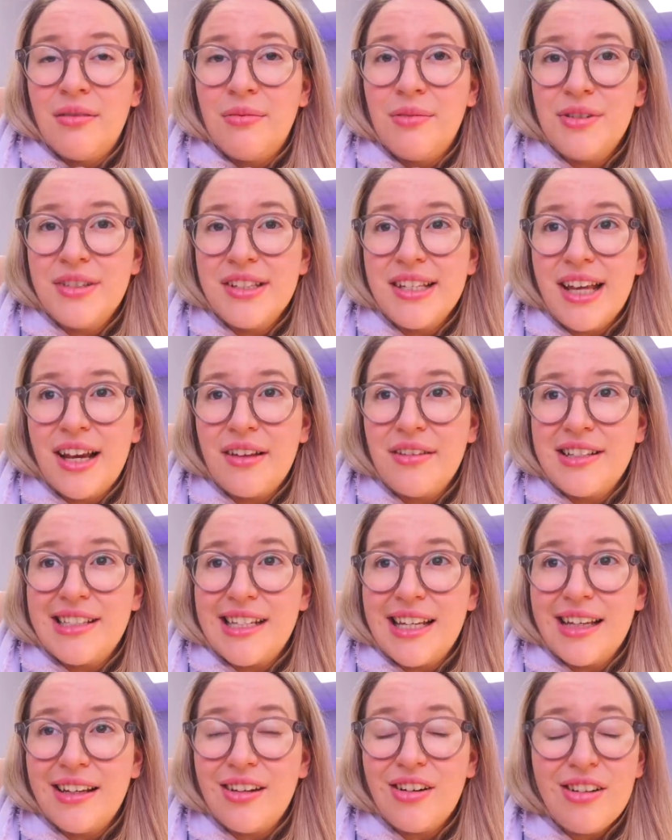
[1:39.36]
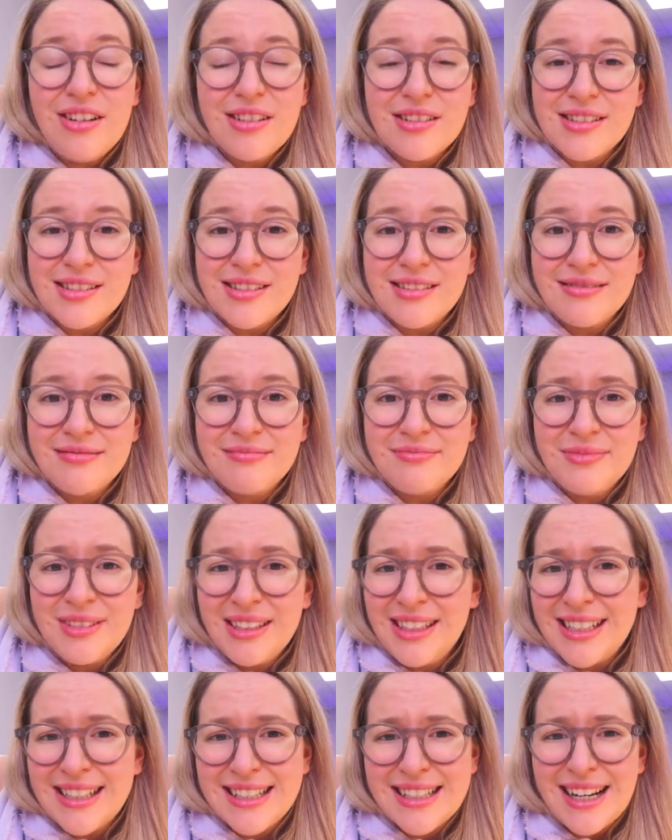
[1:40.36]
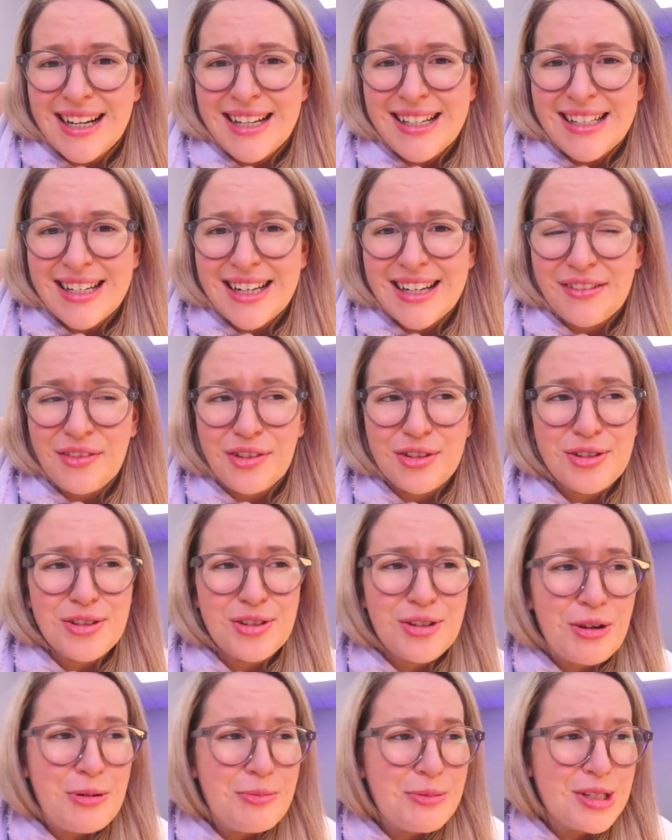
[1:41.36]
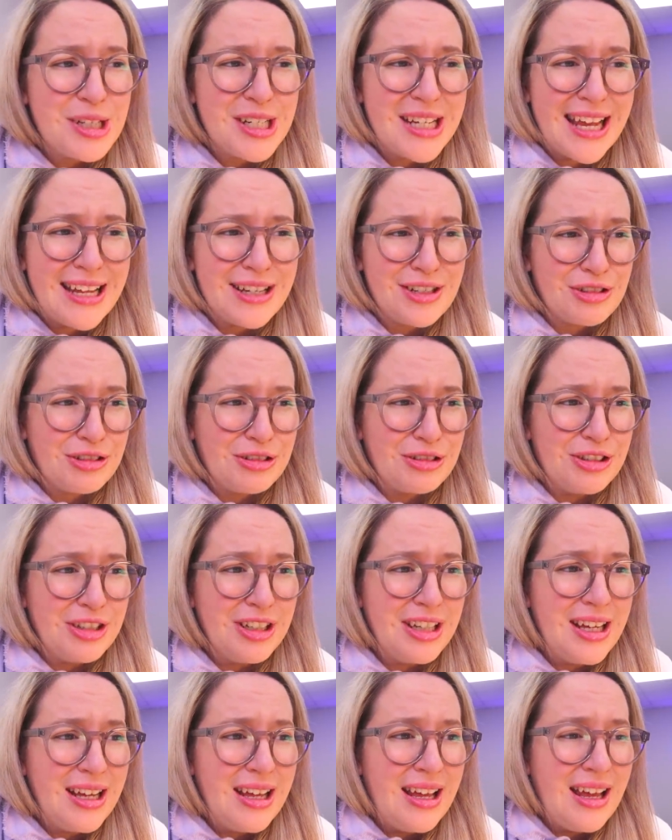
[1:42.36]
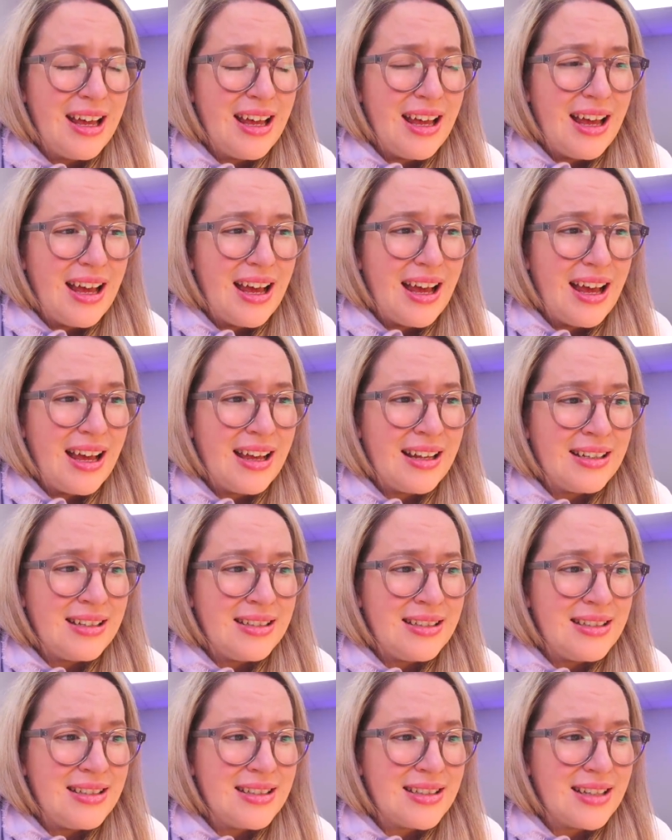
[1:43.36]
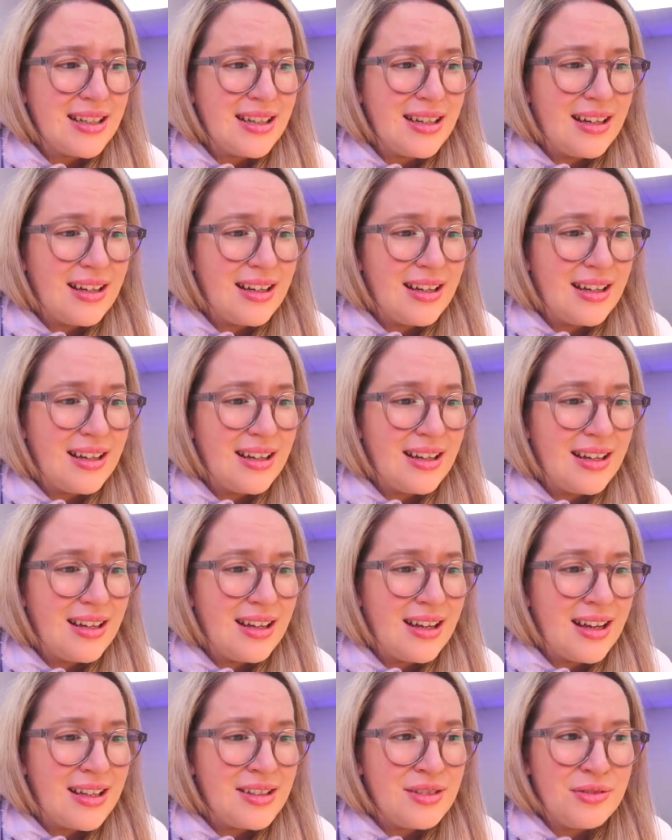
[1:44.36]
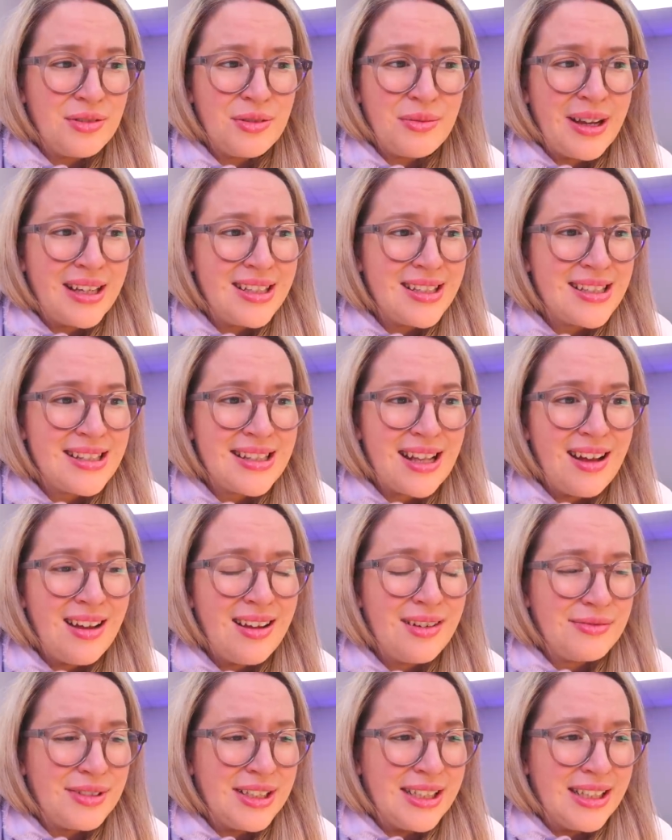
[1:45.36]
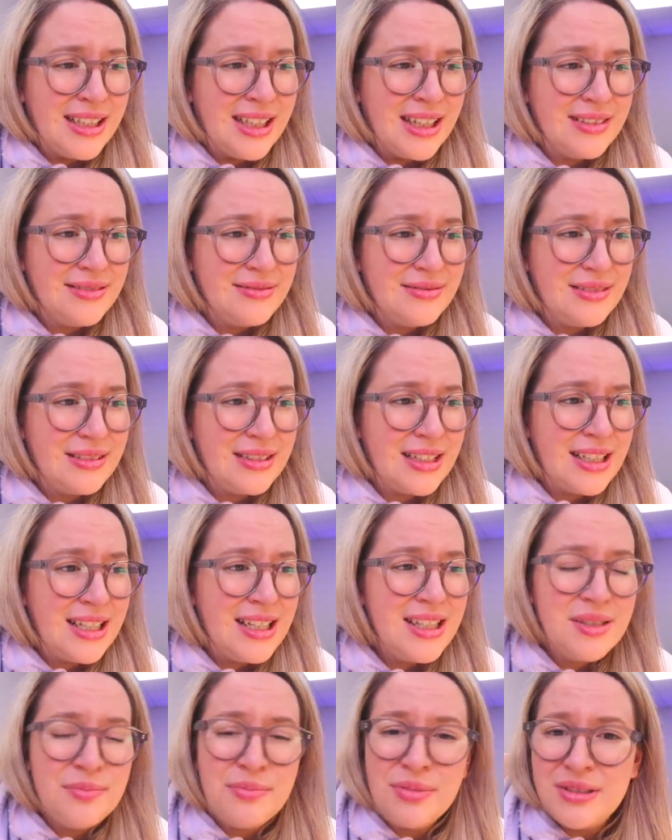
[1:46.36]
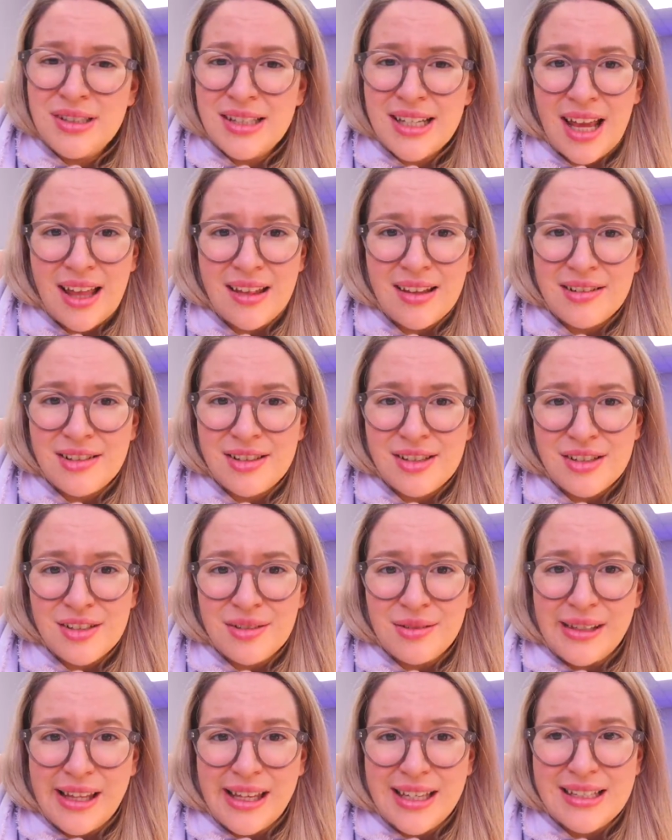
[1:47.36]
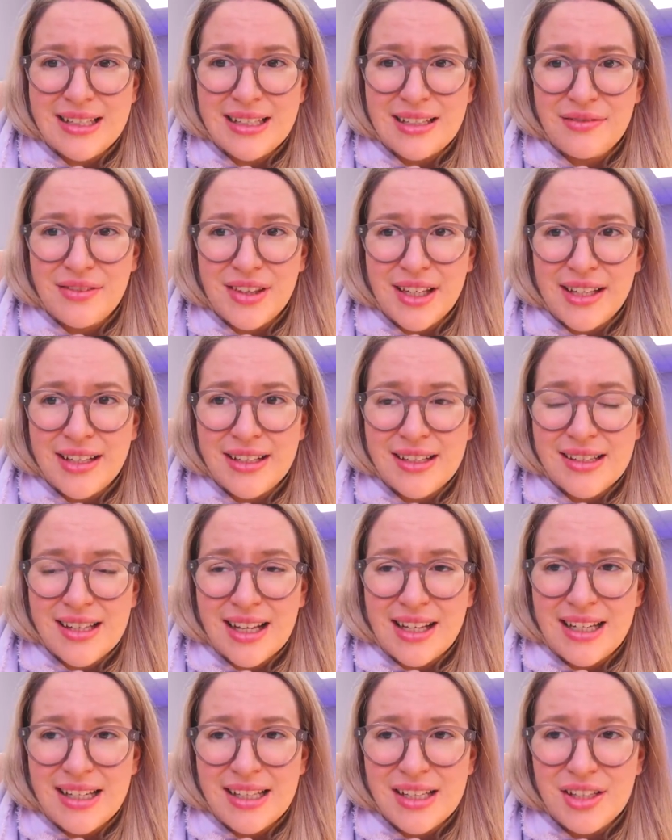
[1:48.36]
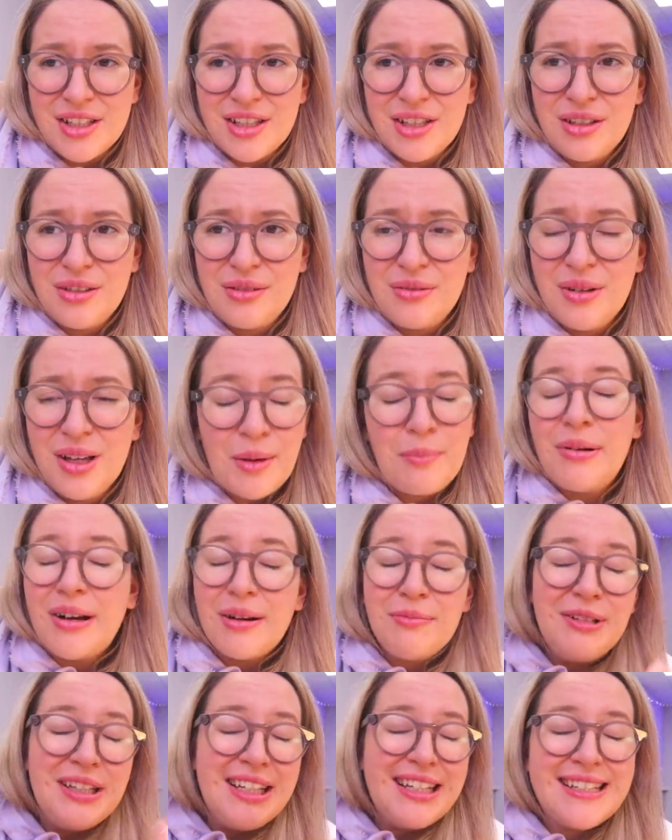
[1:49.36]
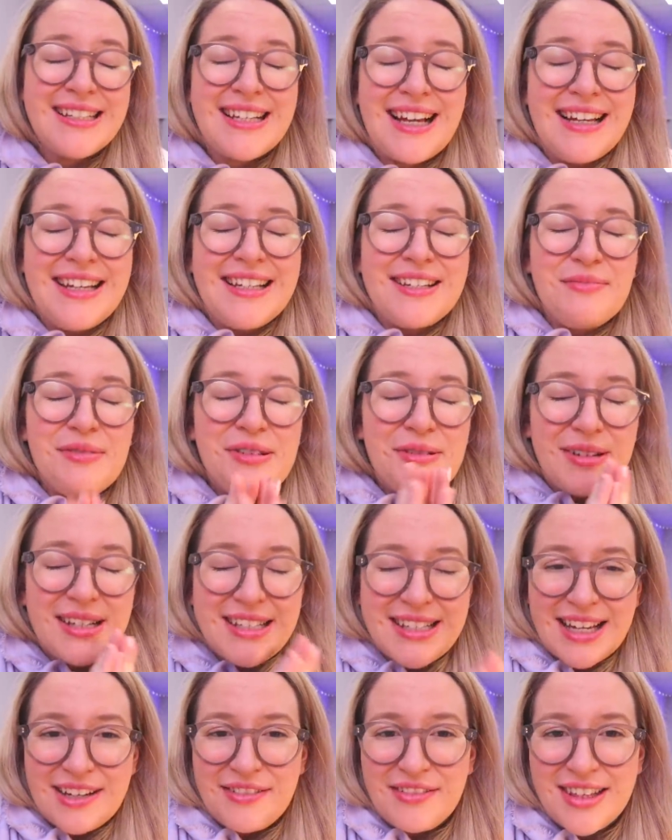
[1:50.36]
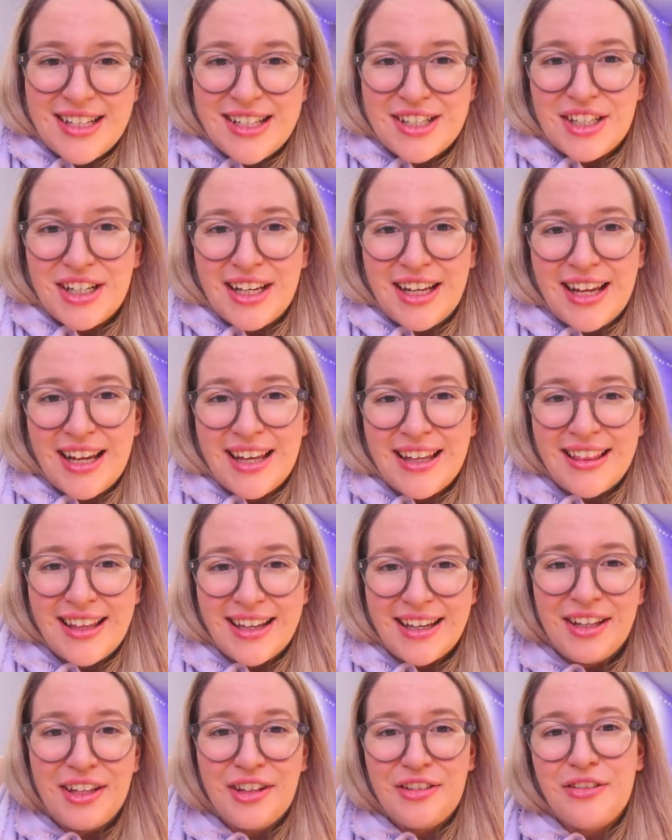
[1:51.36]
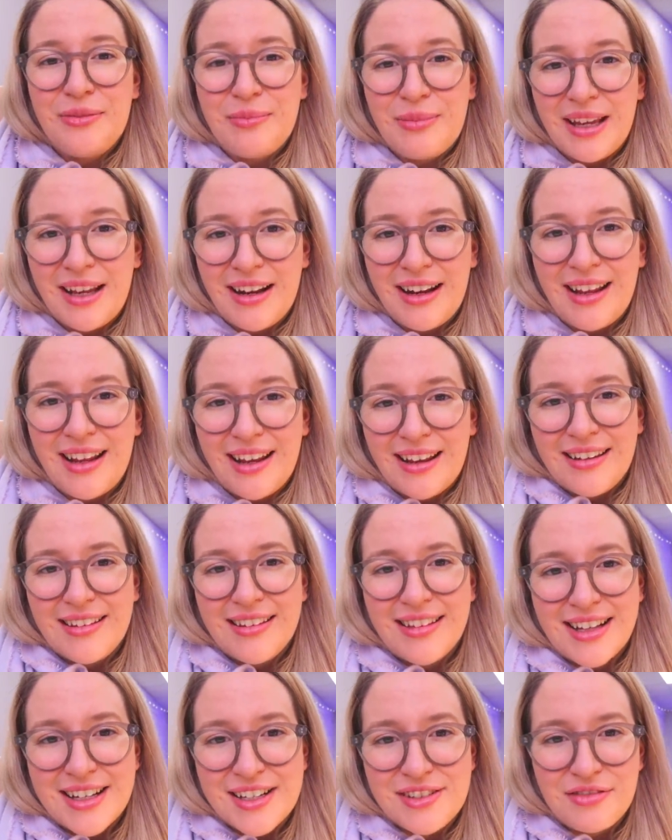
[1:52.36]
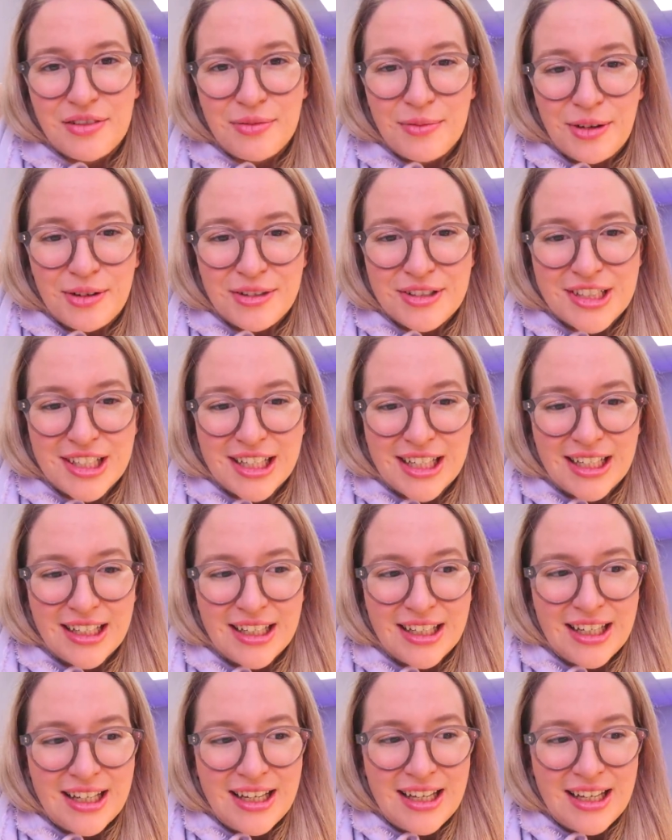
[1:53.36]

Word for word: we'll see how the day goes. I'm really excited. I've got so much to get done and I don't know where to start really. I need to put together a to-do list of things I need to do, but I'm really excited. I'm so excited for this year. Thank you for being here. Thanks for watching.